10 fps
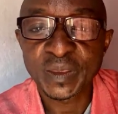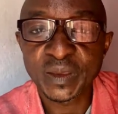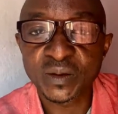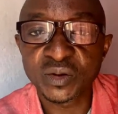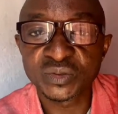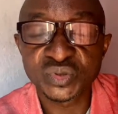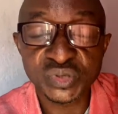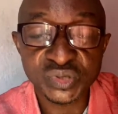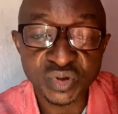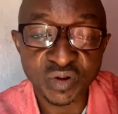he got to
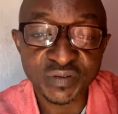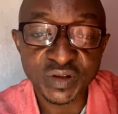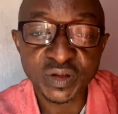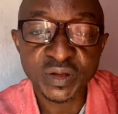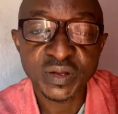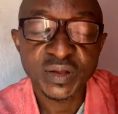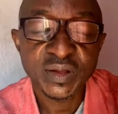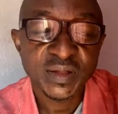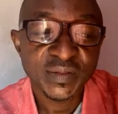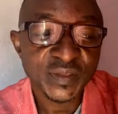discover
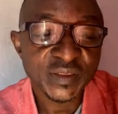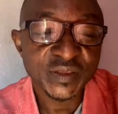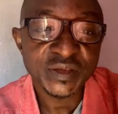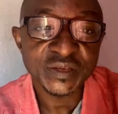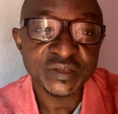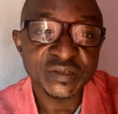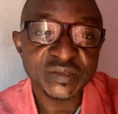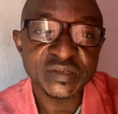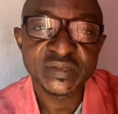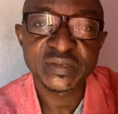that there
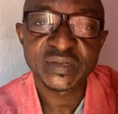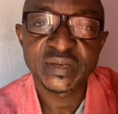is